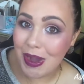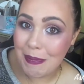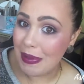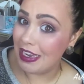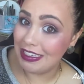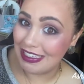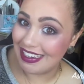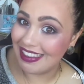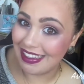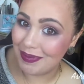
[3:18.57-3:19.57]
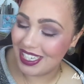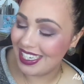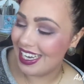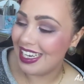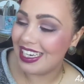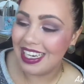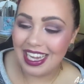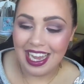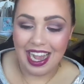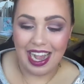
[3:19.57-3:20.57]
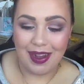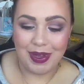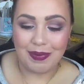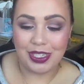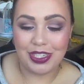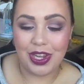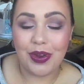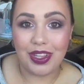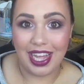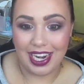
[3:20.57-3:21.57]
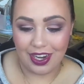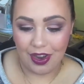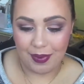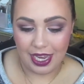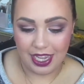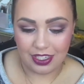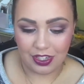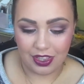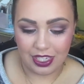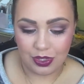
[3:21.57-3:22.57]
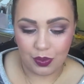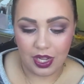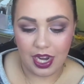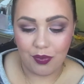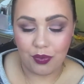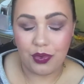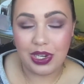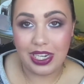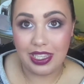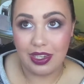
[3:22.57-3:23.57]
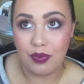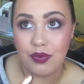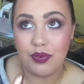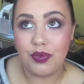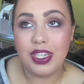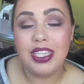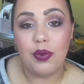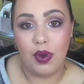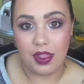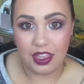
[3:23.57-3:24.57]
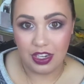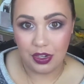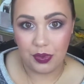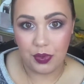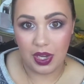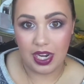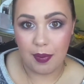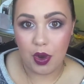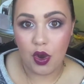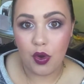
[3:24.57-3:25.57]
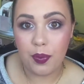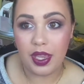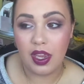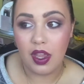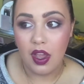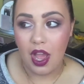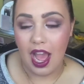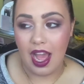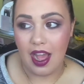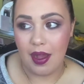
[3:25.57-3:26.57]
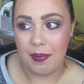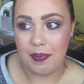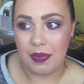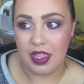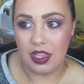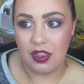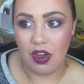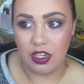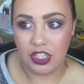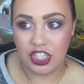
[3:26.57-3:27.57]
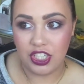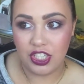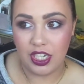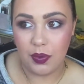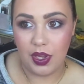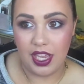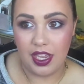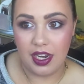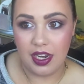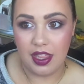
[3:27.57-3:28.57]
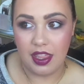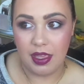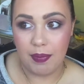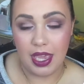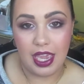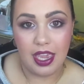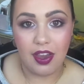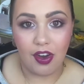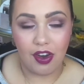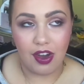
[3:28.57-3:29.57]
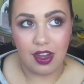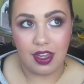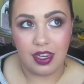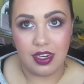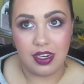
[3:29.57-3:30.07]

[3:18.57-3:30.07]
amazing lipstick. Um, I'm so glad I got my hands on this one. I really, really want the nude one. I'm hoping um, they launch in the Bay on